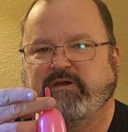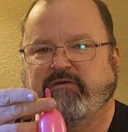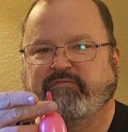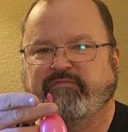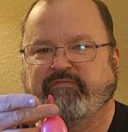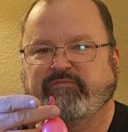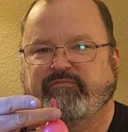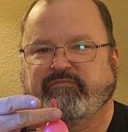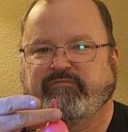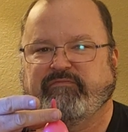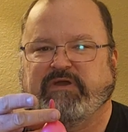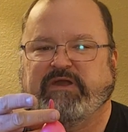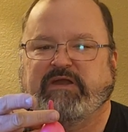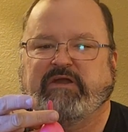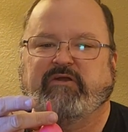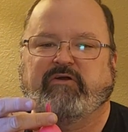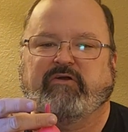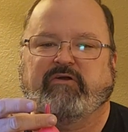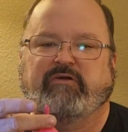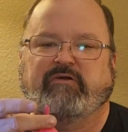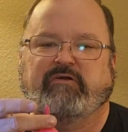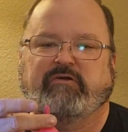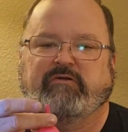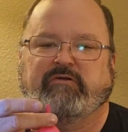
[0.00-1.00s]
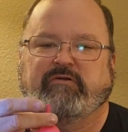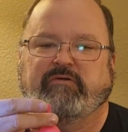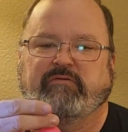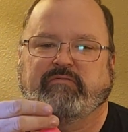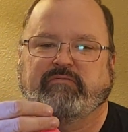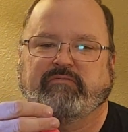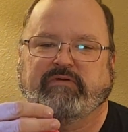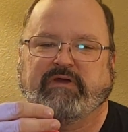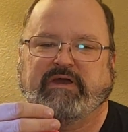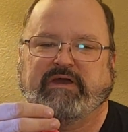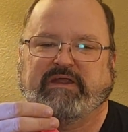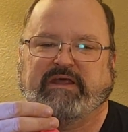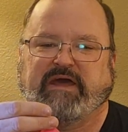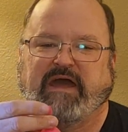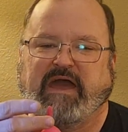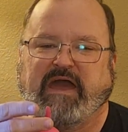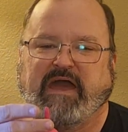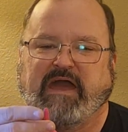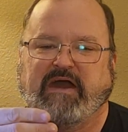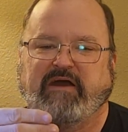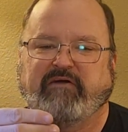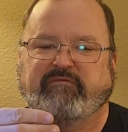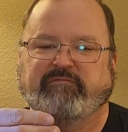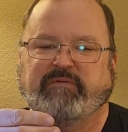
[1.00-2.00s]
a finger and a
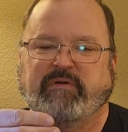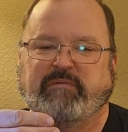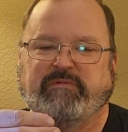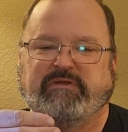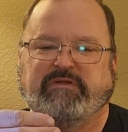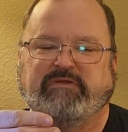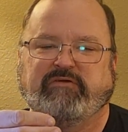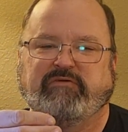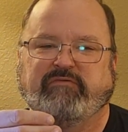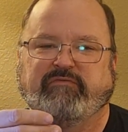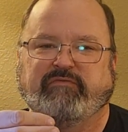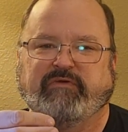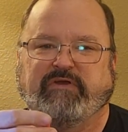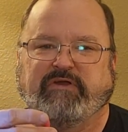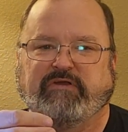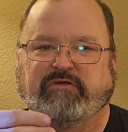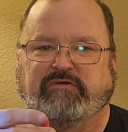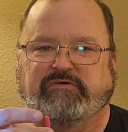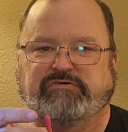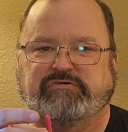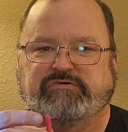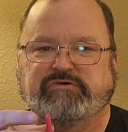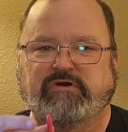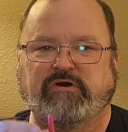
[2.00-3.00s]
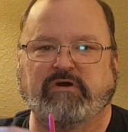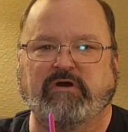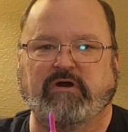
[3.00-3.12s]
half, maybe 2 fingers